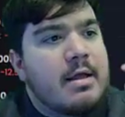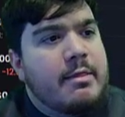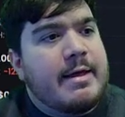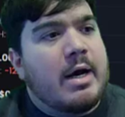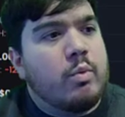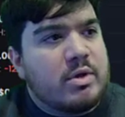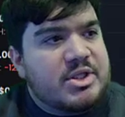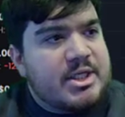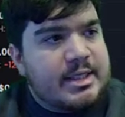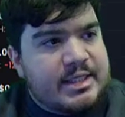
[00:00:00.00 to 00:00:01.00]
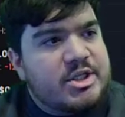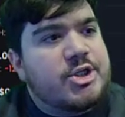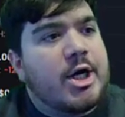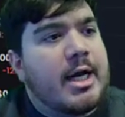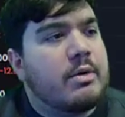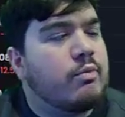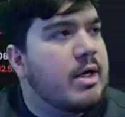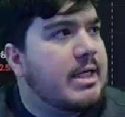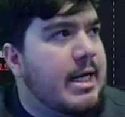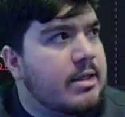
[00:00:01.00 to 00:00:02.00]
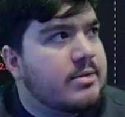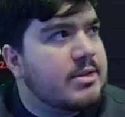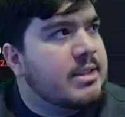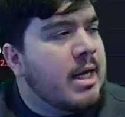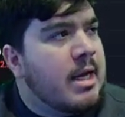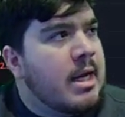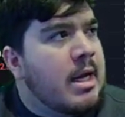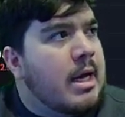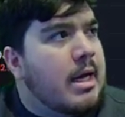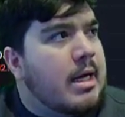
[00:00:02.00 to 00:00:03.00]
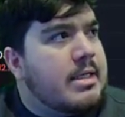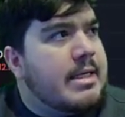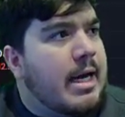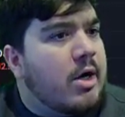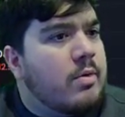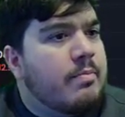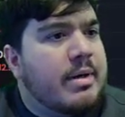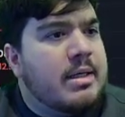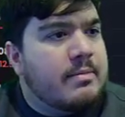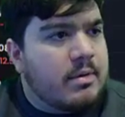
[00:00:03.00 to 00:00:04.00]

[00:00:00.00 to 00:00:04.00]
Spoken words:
that we're seeing these giant red candles down. But